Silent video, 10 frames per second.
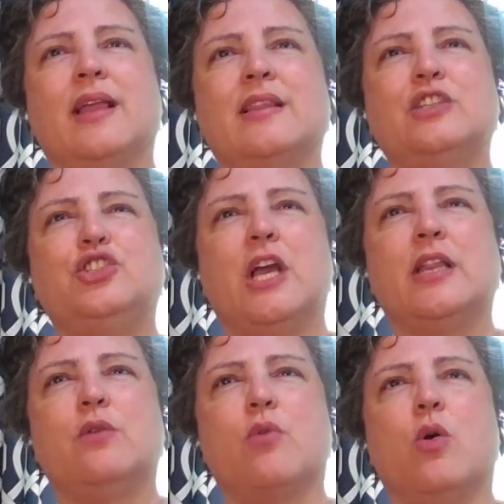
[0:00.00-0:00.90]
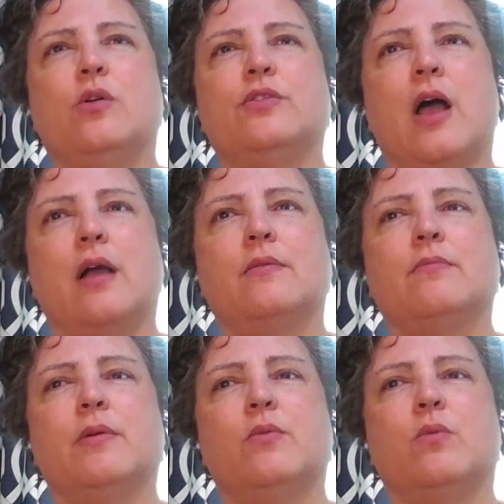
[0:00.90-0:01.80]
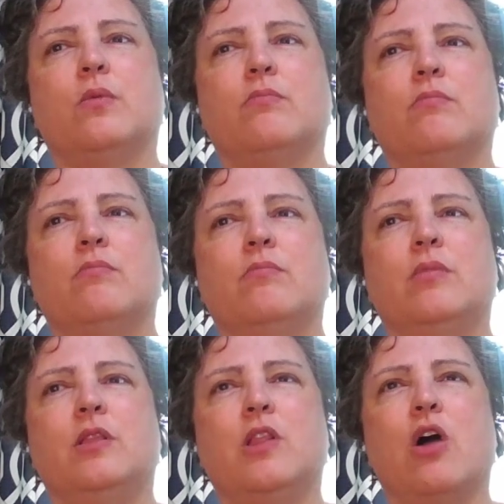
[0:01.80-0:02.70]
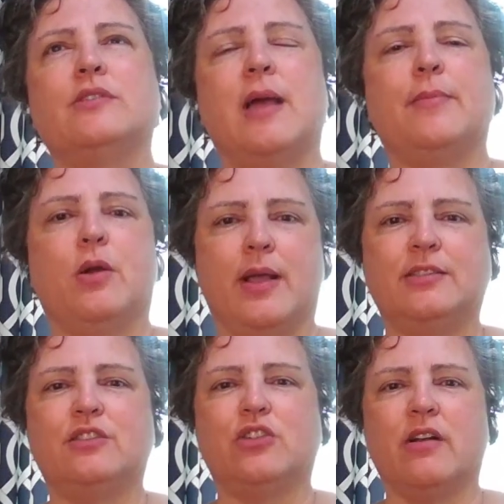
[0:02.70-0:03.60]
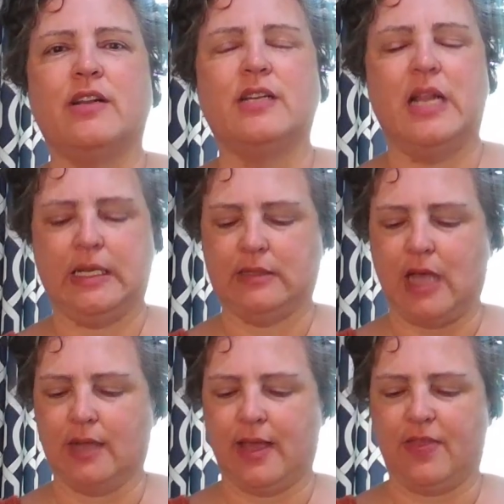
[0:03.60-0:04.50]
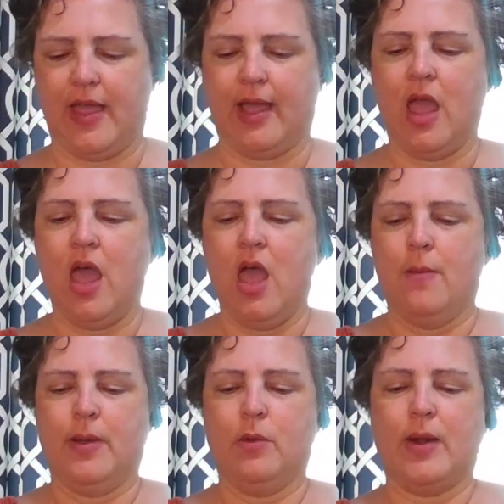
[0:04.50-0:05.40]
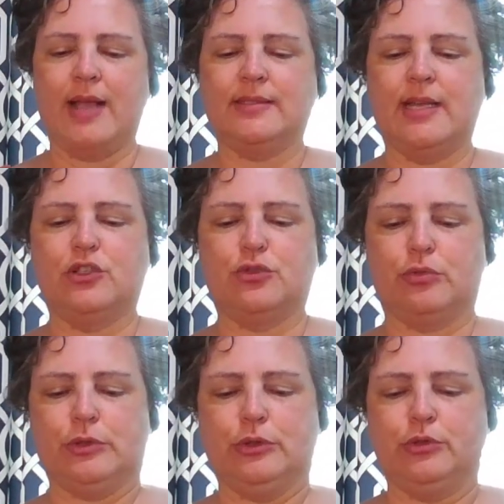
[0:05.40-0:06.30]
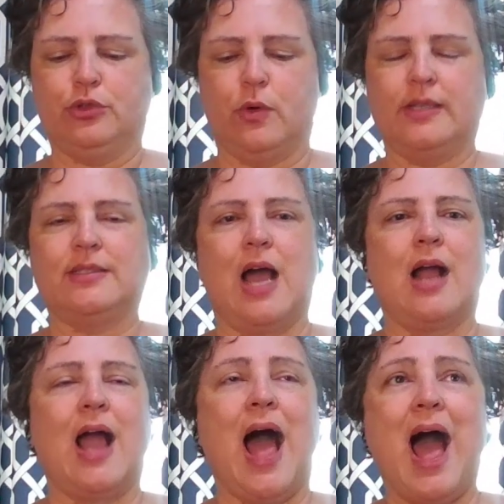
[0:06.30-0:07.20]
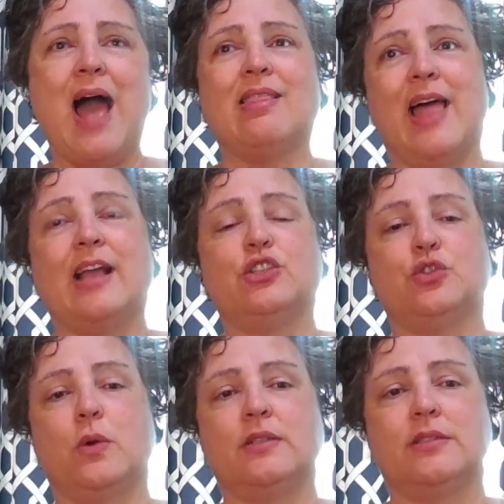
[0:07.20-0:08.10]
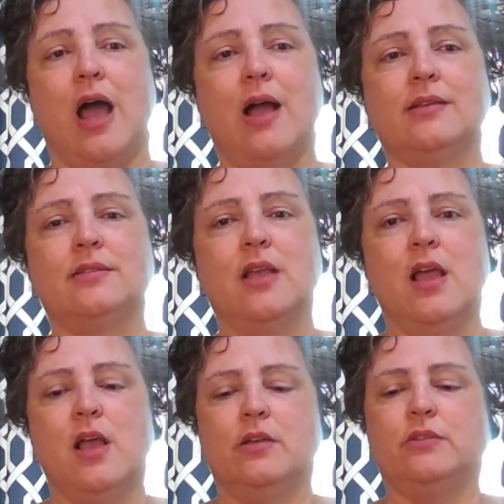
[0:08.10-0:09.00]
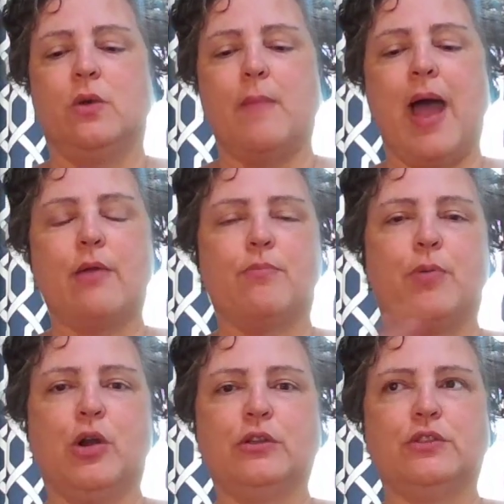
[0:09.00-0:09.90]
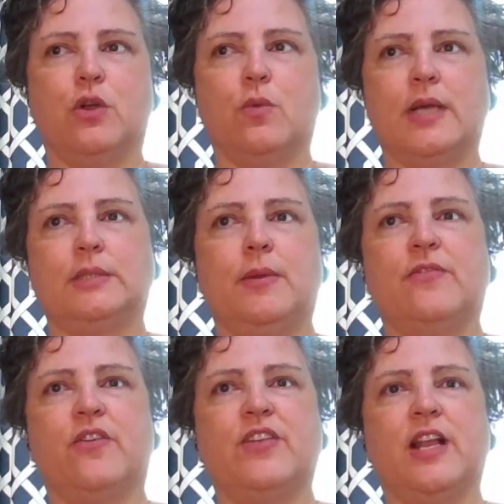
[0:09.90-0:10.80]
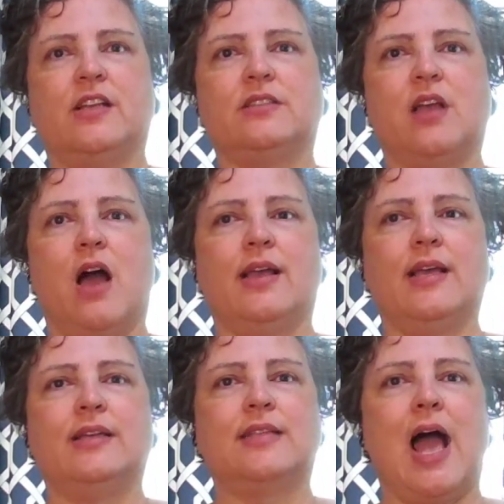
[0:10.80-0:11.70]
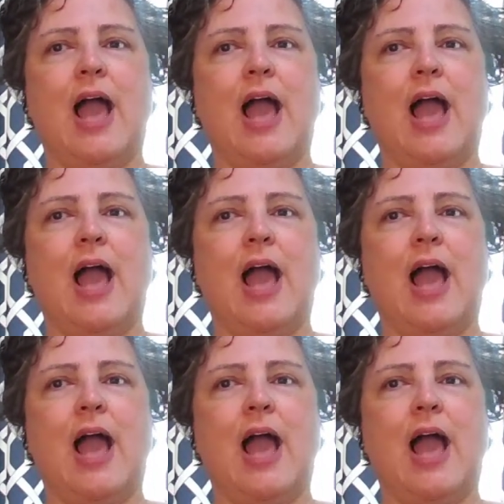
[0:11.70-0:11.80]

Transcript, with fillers: like the jelly roll sock, but long time ago when I started knitting socks, I think. But when I say true shorty sock, I like short socks. So my personal recipe for vanilla sock is